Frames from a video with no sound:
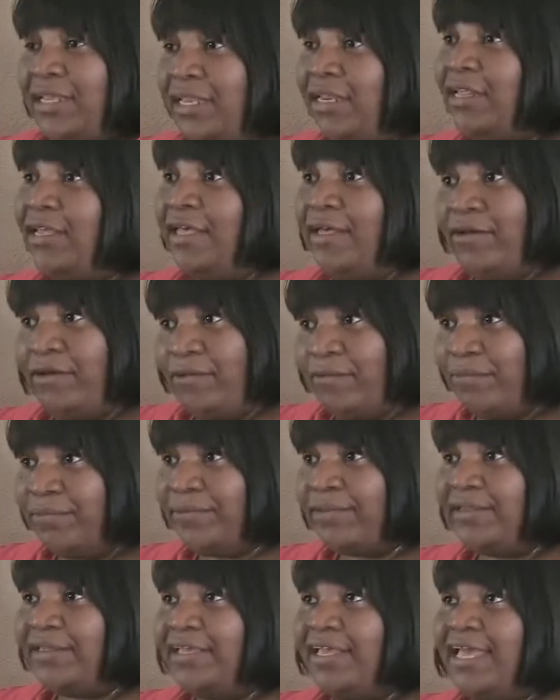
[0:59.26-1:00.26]
needed
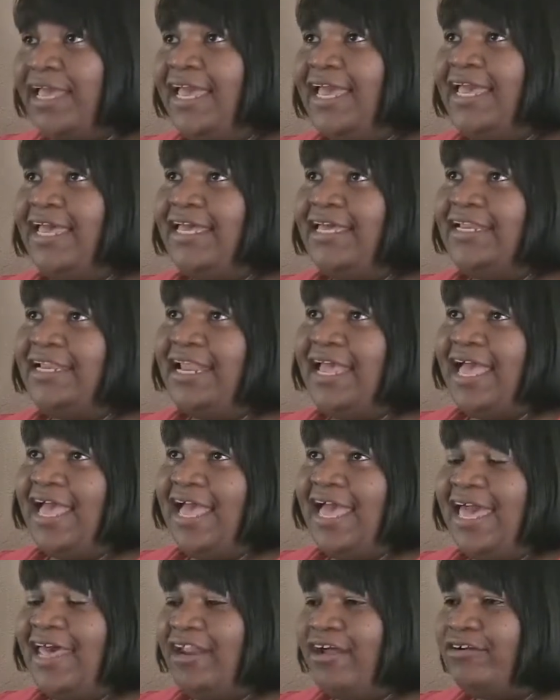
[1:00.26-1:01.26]
help, and
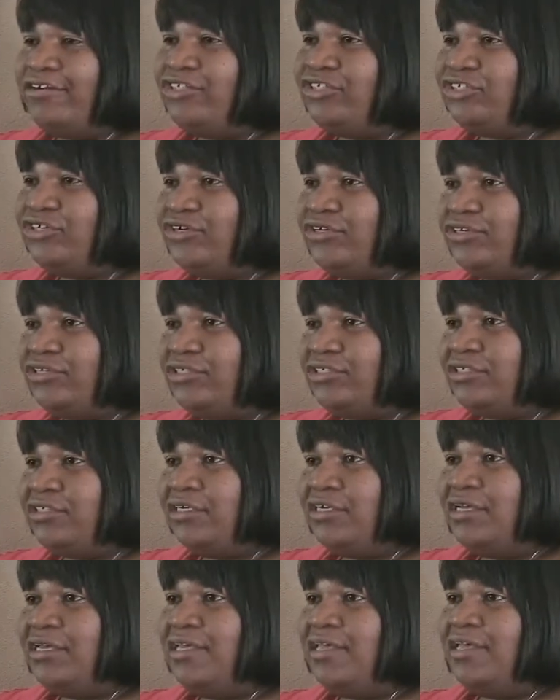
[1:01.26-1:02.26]
at our
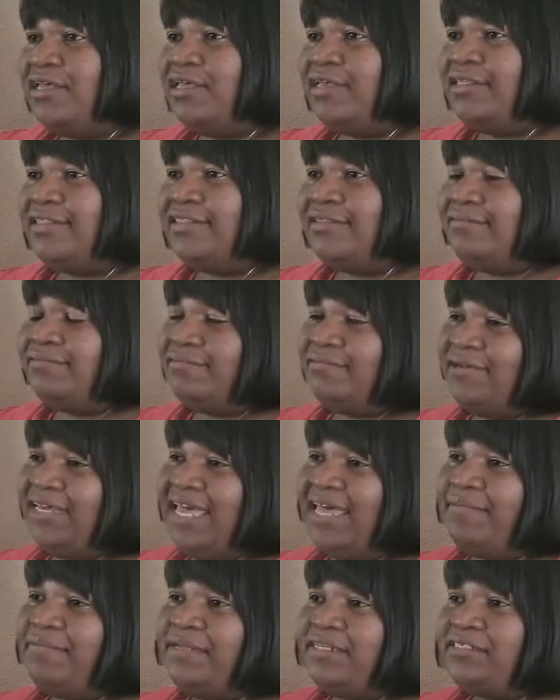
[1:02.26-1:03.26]
church,
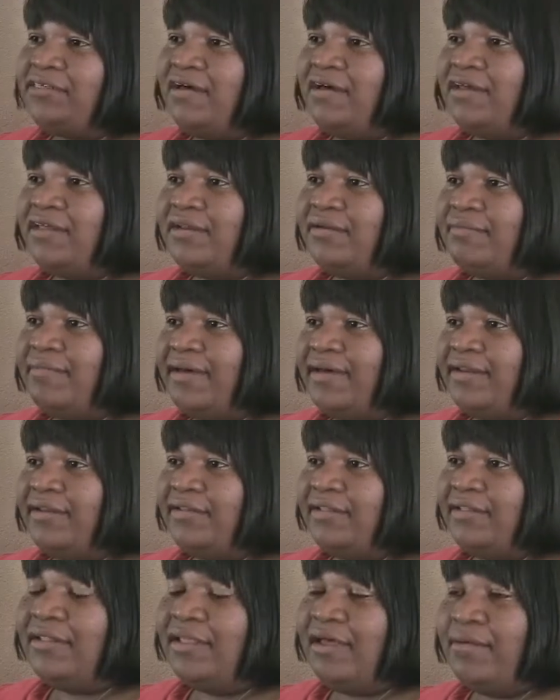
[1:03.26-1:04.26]
we had been talking
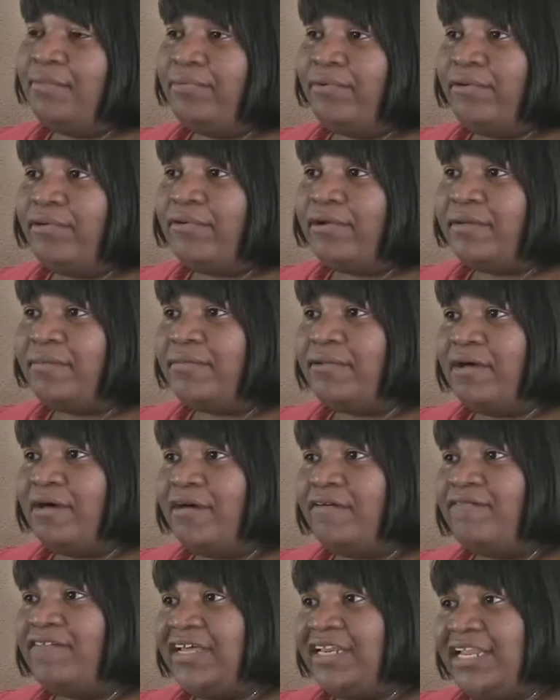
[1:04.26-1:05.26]
about a program
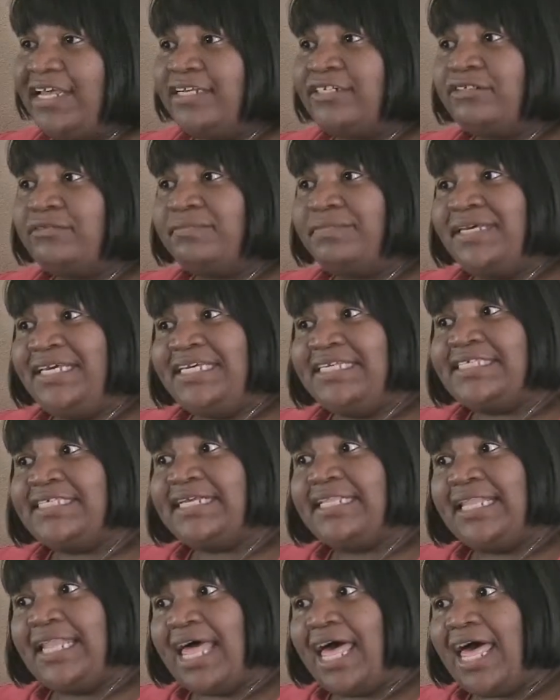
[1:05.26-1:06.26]
called Financial
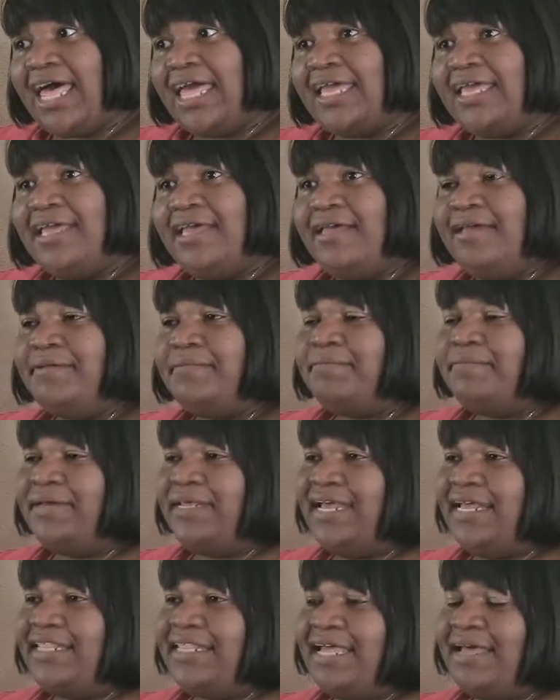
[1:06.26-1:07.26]
Peace a lot,
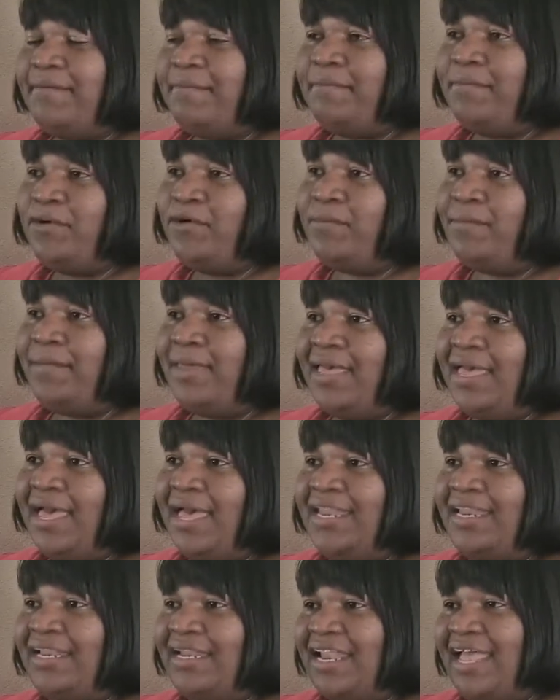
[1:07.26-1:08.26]
but at that moment,
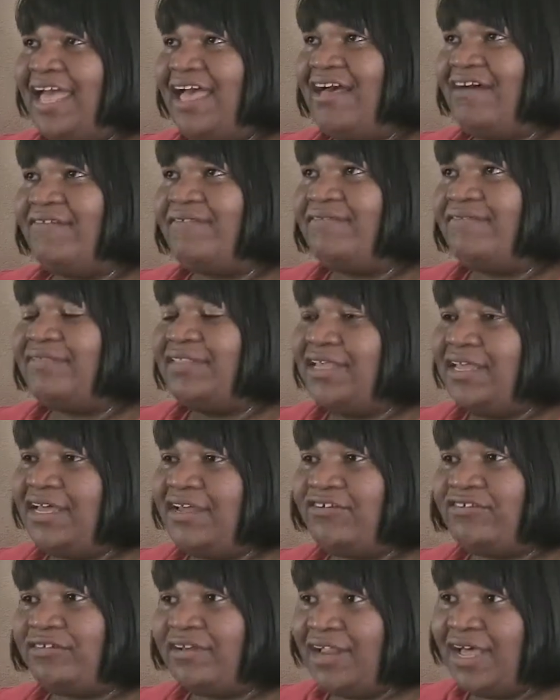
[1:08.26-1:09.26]
I didn't have the
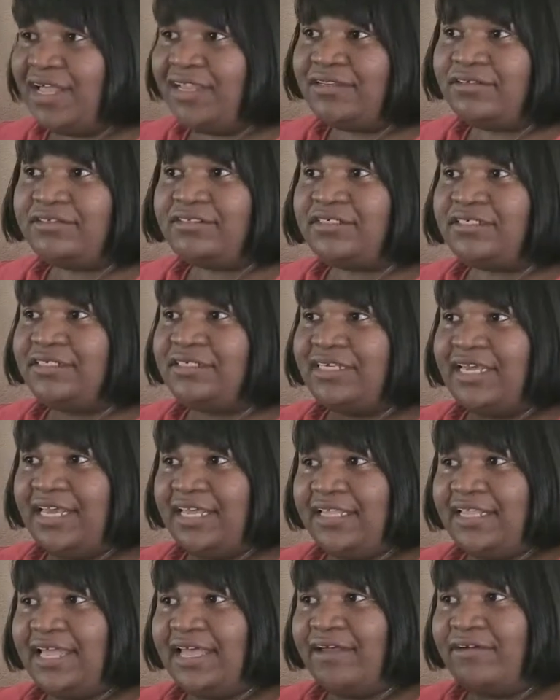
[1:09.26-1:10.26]
$100 to
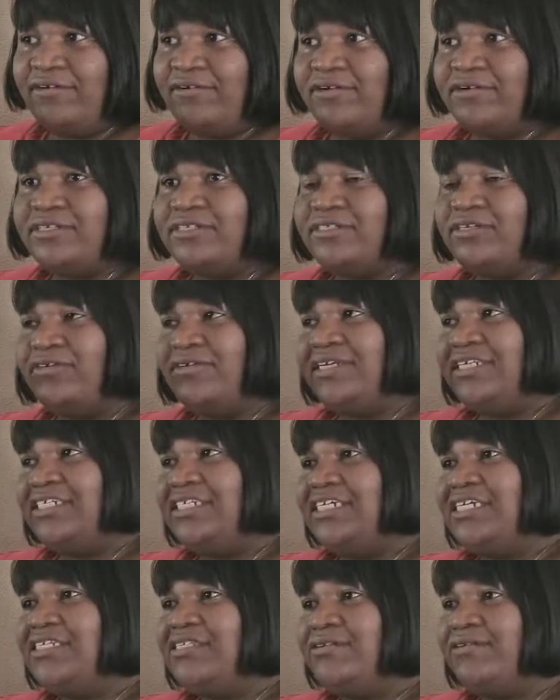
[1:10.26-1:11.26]
take that course. So
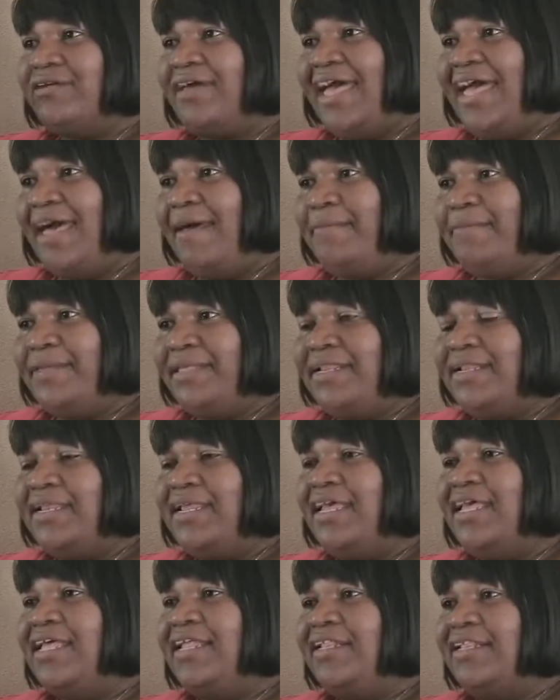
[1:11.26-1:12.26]
it just so
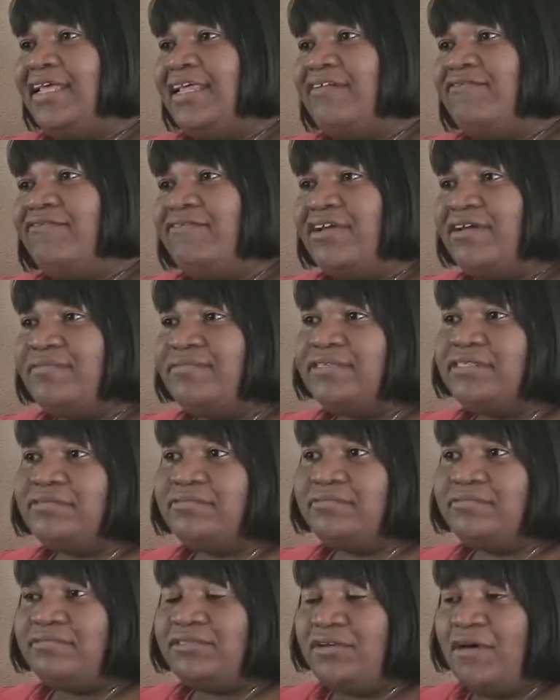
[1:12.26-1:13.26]
happened that a friend
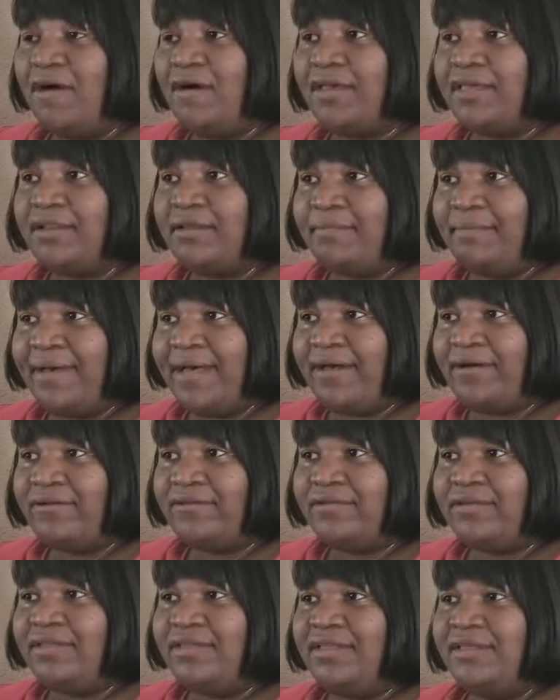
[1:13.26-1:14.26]
was talking
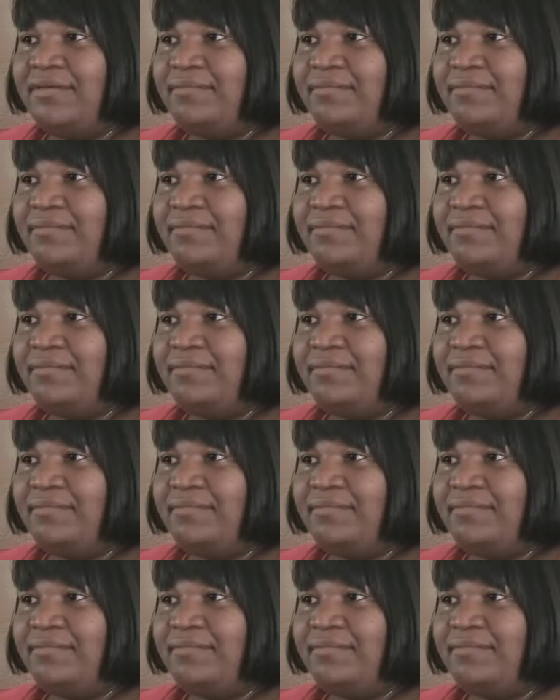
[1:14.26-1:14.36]
about